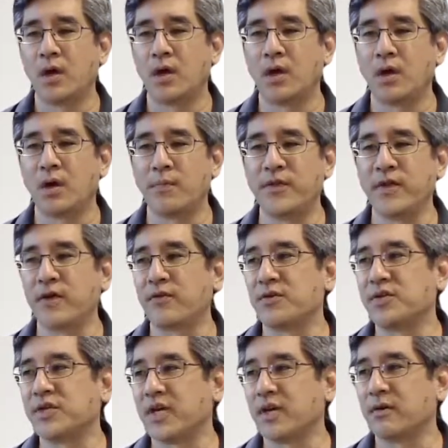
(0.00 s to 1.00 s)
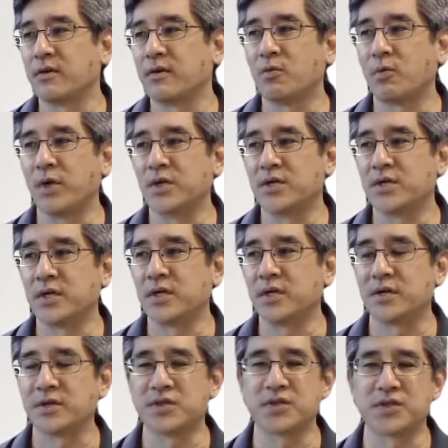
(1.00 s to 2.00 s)
The other day though, we did
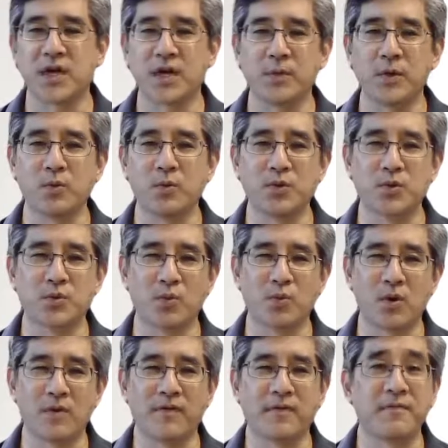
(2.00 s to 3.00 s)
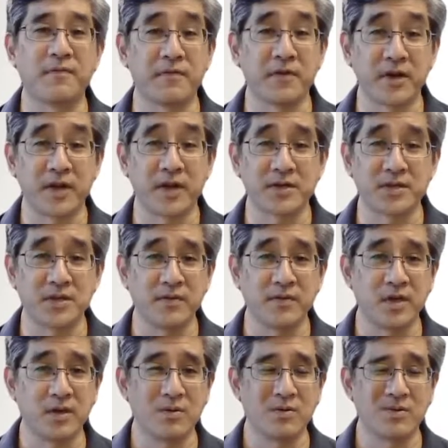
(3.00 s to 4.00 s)
an assignment, which was more of a fun
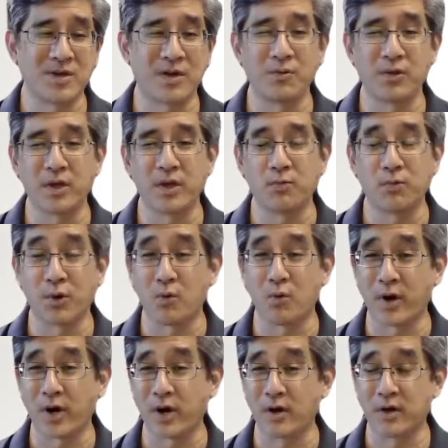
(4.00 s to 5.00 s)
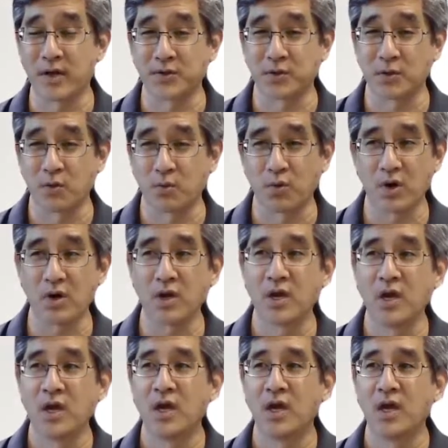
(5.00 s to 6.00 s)
activity, not really required as homework.
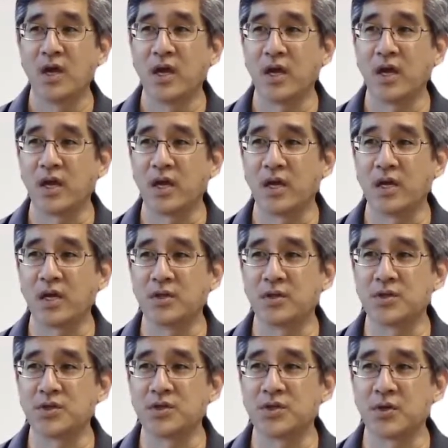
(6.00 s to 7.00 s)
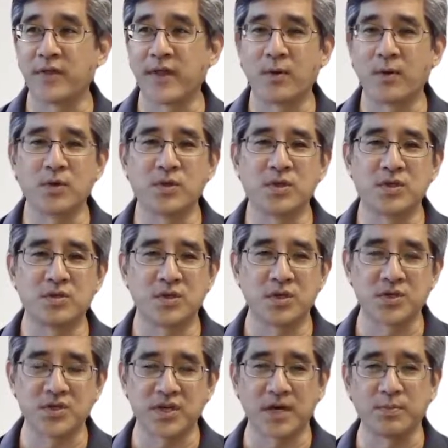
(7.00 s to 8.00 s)
And so that was
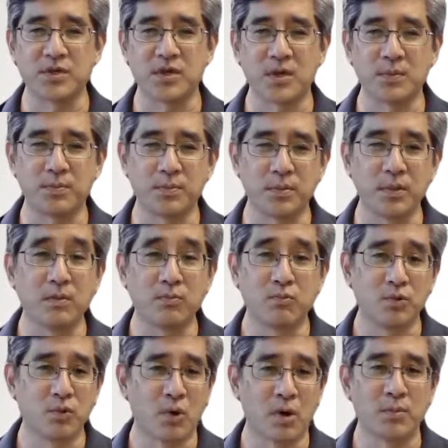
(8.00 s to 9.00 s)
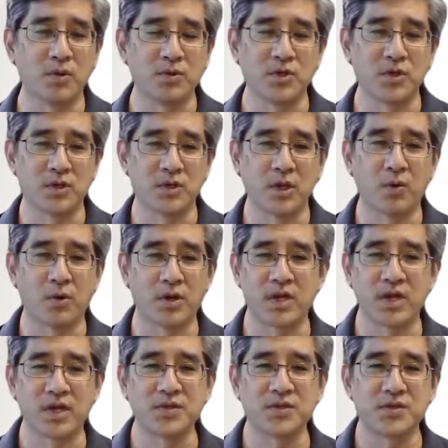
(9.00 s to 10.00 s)
just typed up normal, just
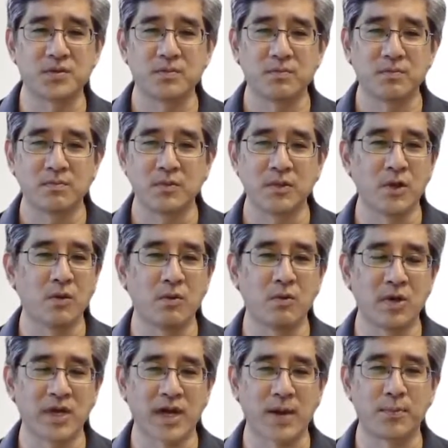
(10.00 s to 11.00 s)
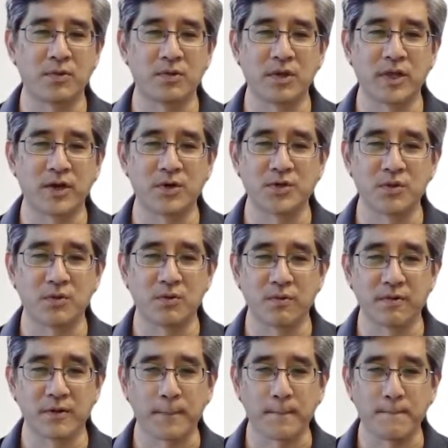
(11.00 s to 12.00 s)
lowercase, no capital letters, the
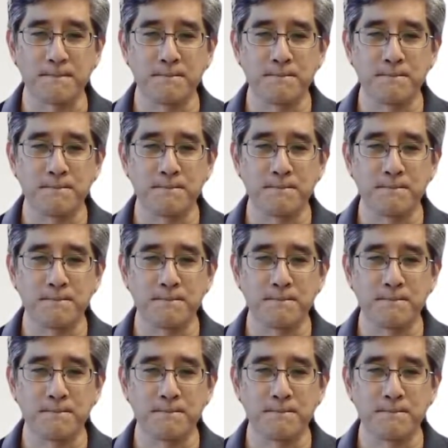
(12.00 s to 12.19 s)
whole thing.